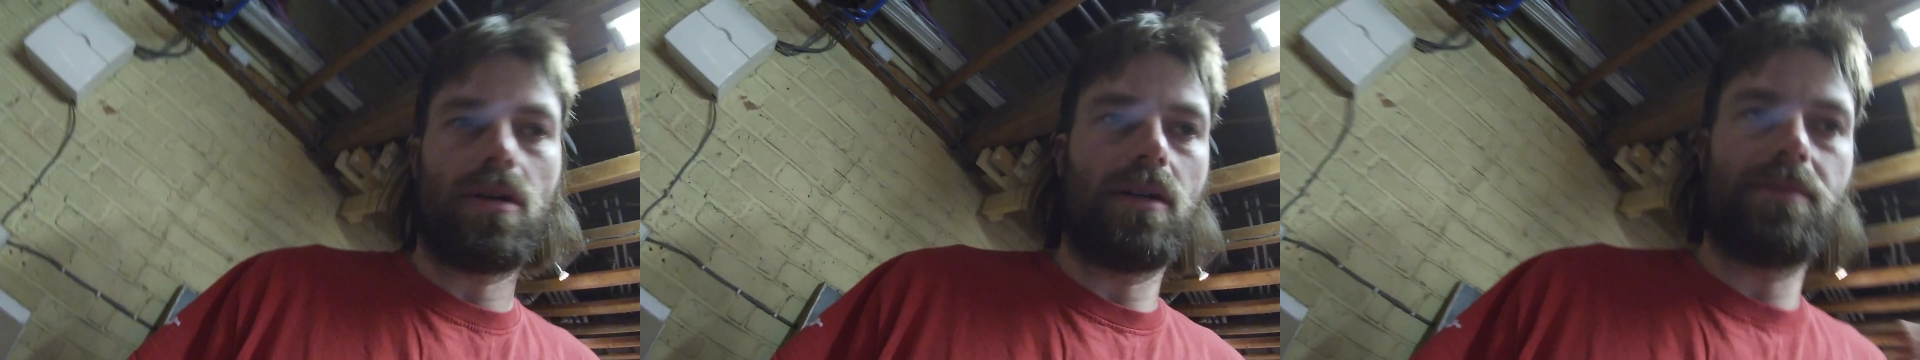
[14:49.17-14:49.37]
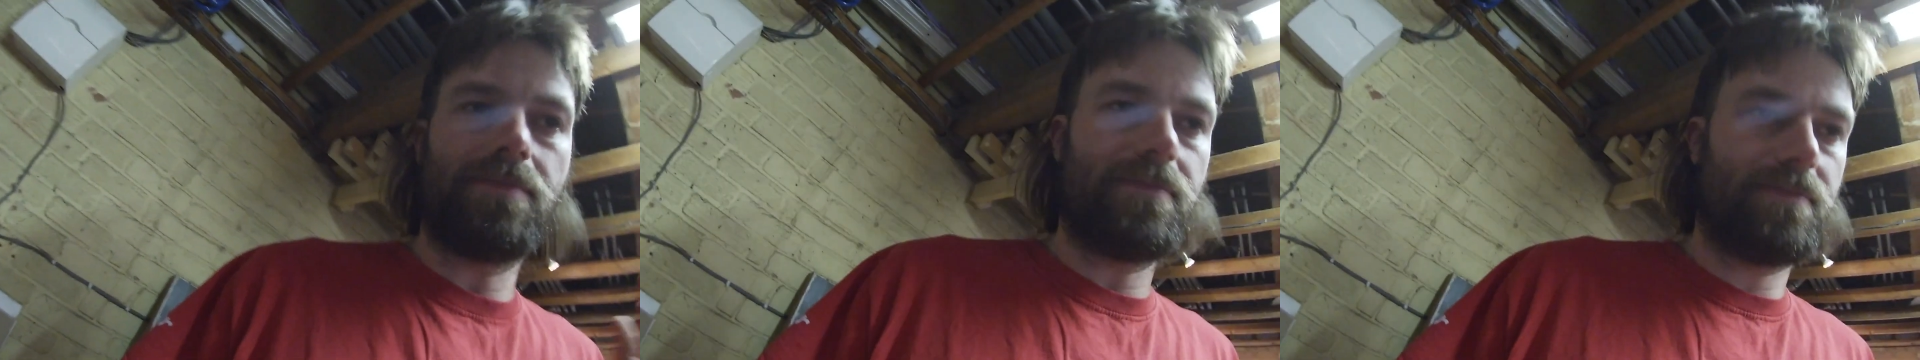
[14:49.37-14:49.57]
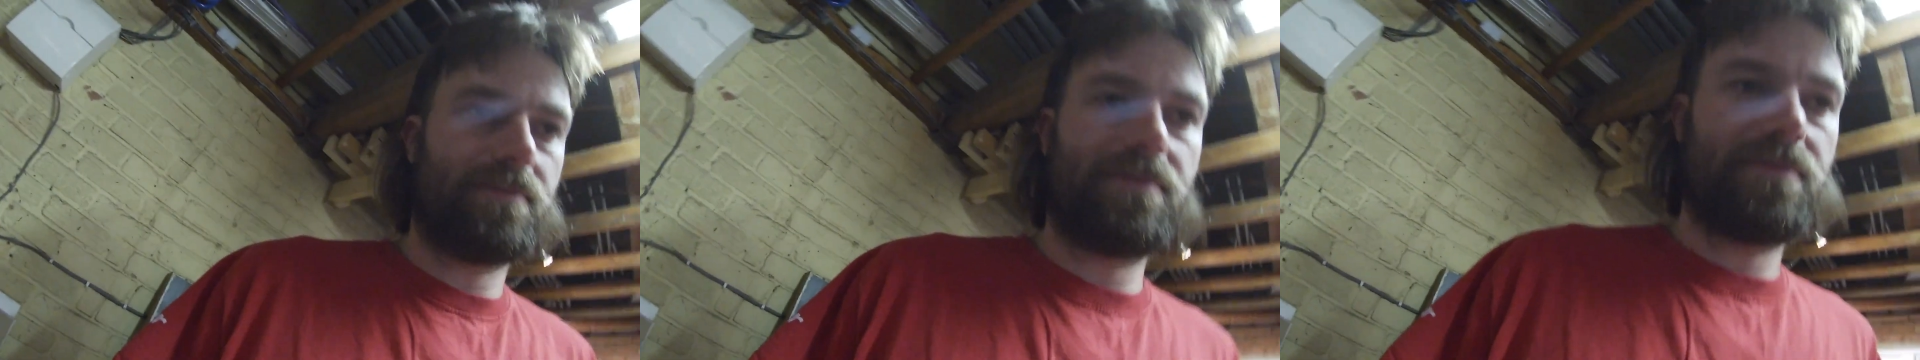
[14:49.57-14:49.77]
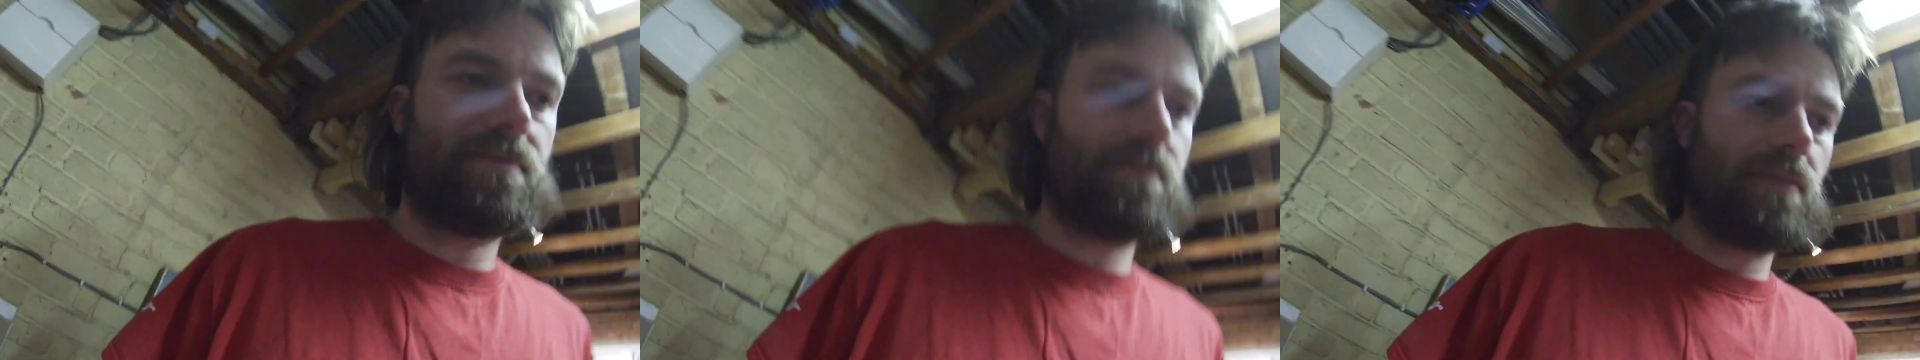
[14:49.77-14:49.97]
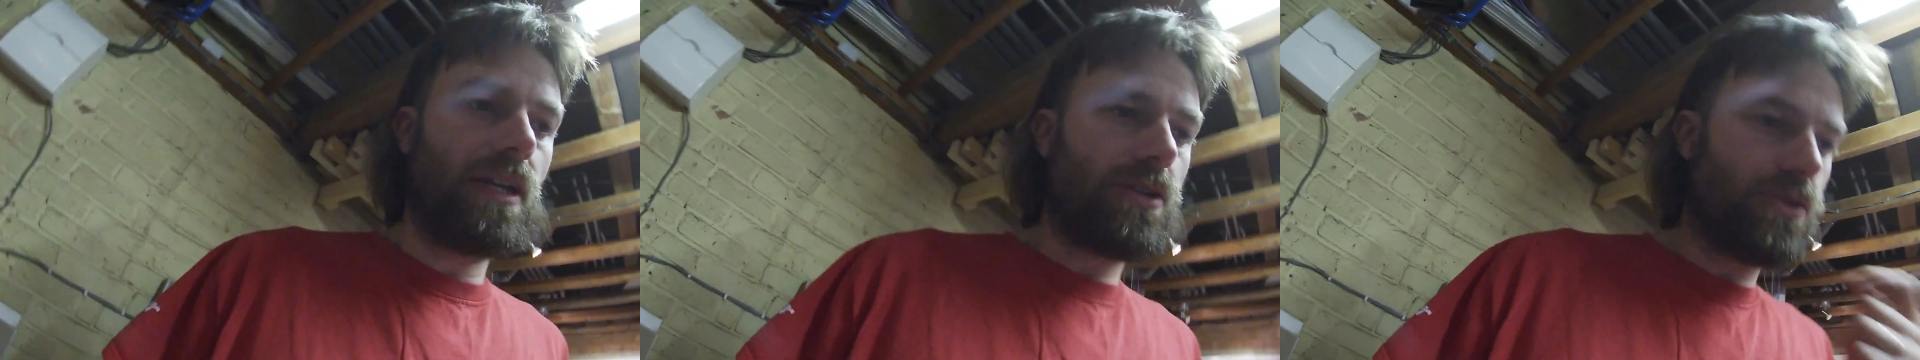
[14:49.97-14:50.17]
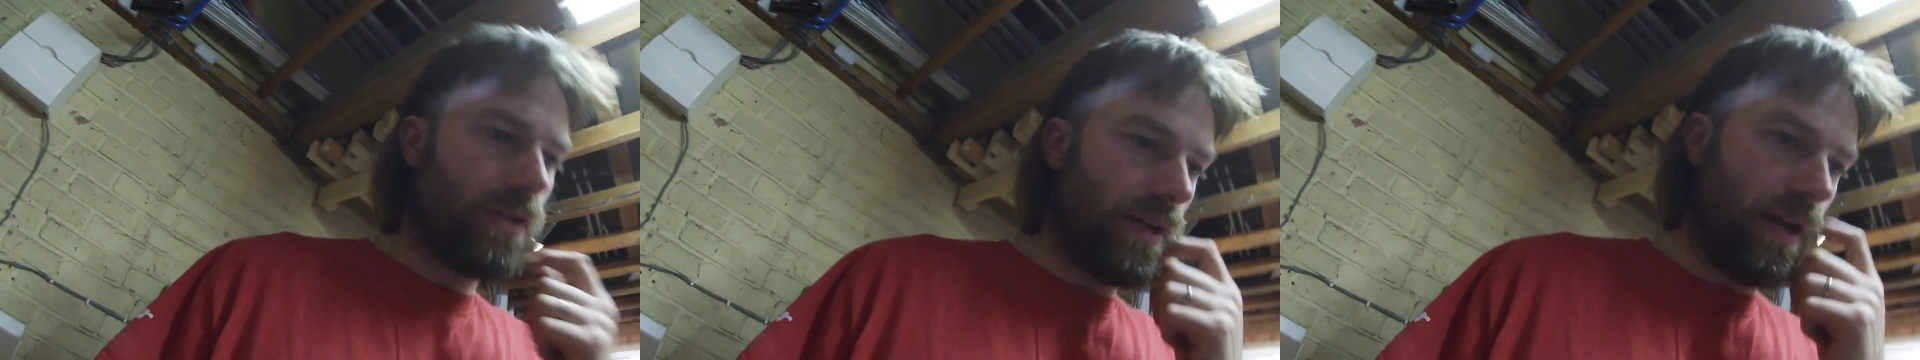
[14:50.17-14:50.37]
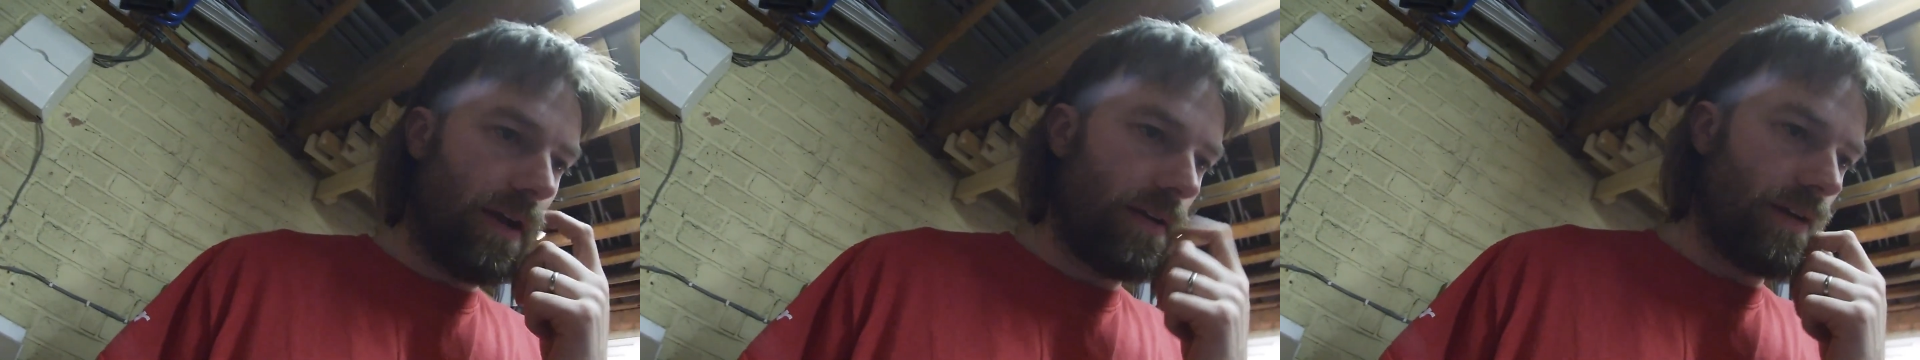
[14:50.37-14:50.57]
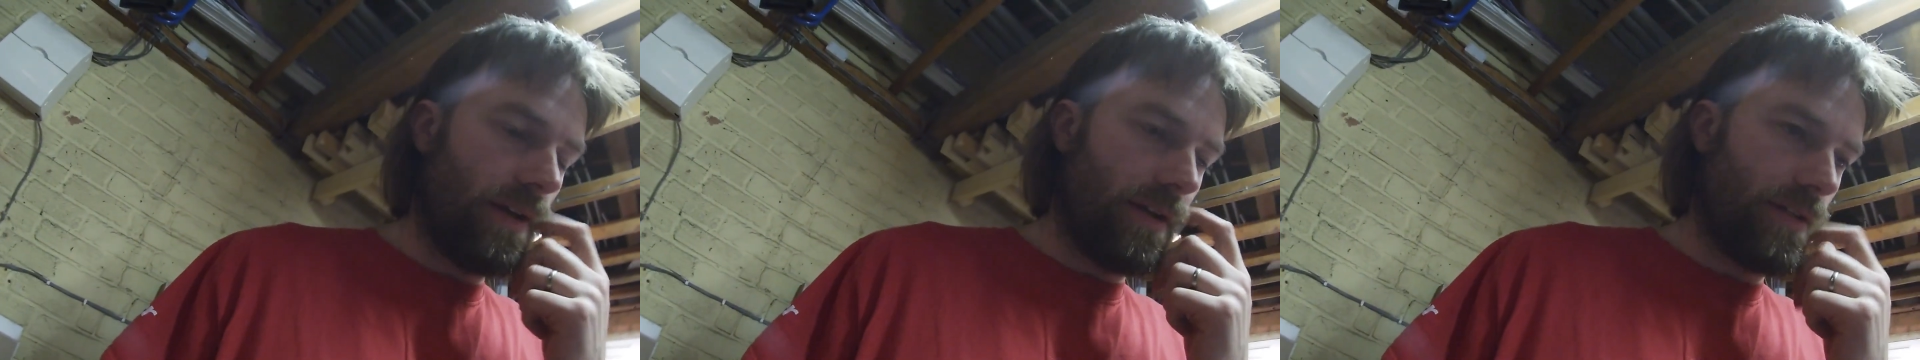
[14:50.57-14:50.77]
I literally
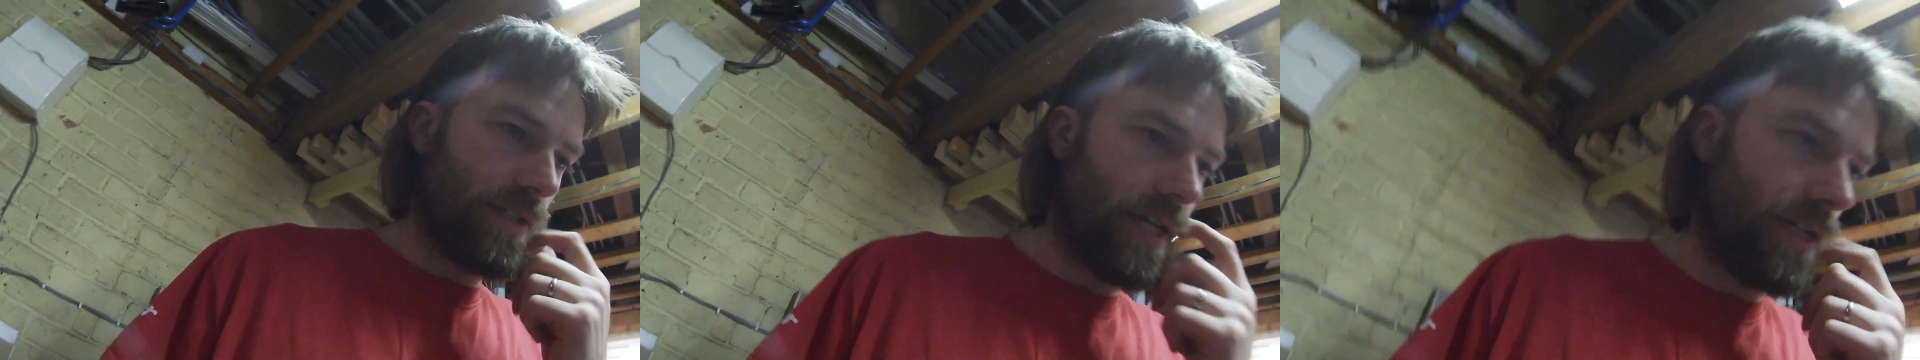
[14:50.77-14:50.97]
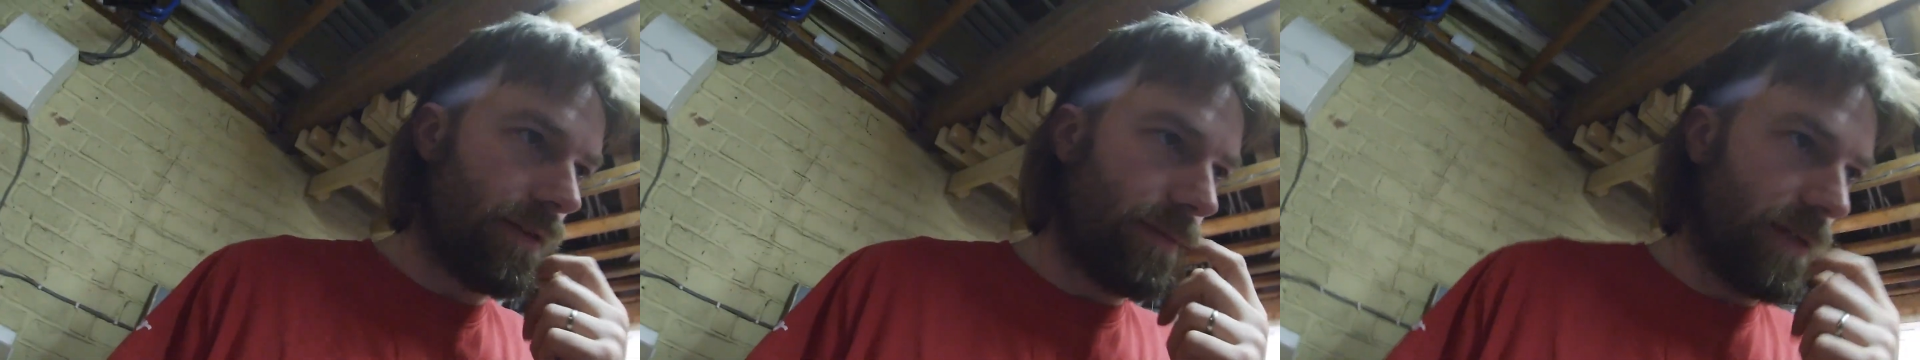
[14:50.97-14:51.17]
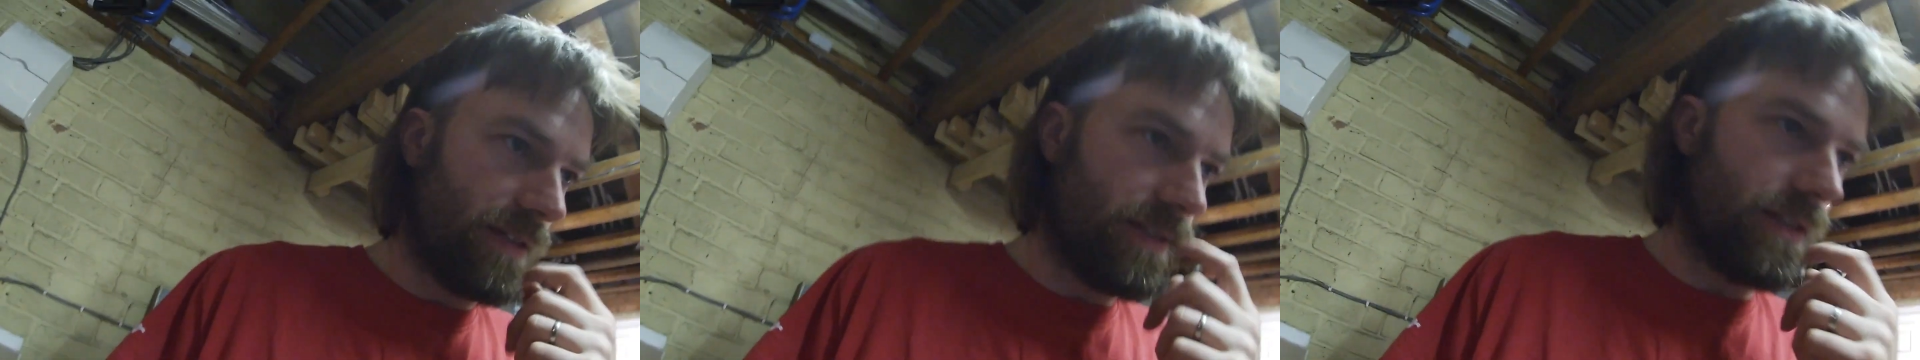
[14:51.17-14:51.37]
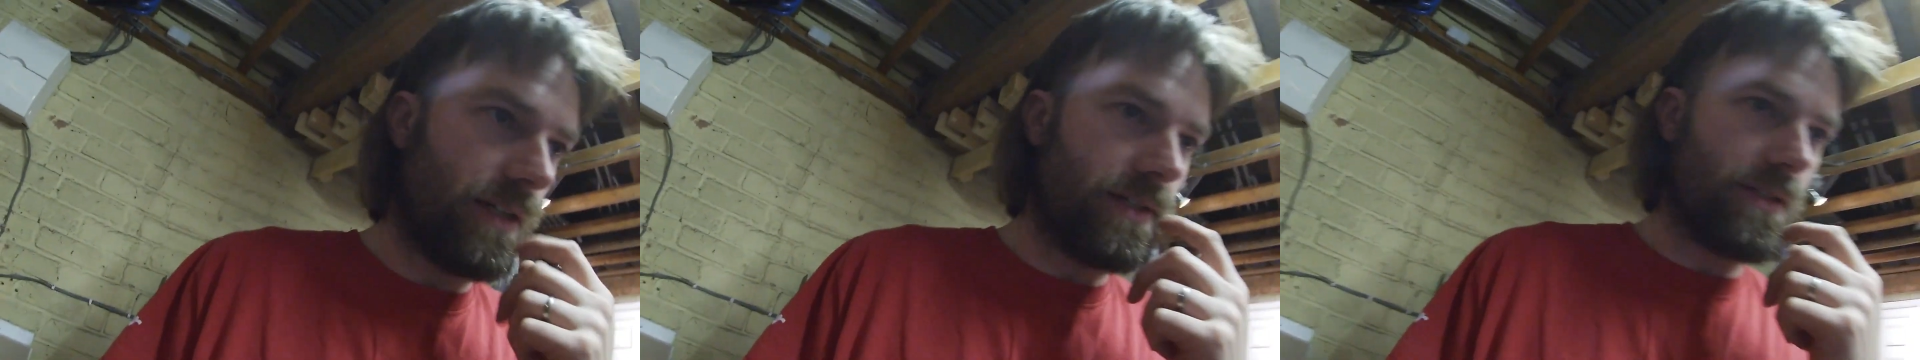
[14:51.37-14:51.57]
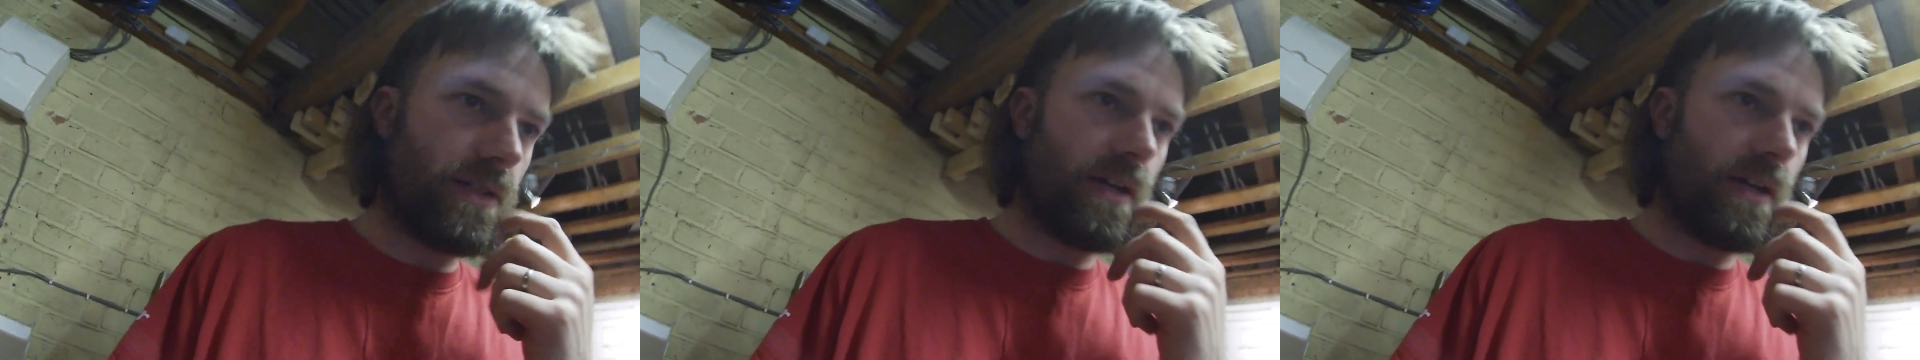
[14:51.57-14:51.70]
only turned up last night,